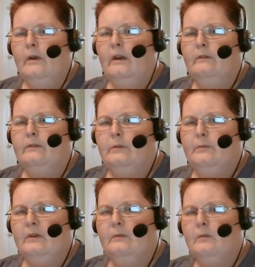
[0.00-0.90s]
We have
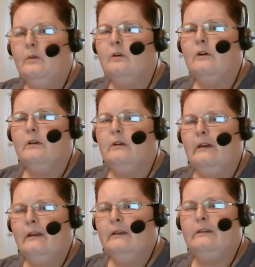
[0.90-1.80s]
to be more
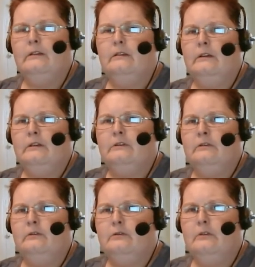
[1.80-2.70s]
innocent like
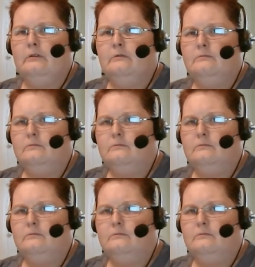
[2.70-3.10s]
children.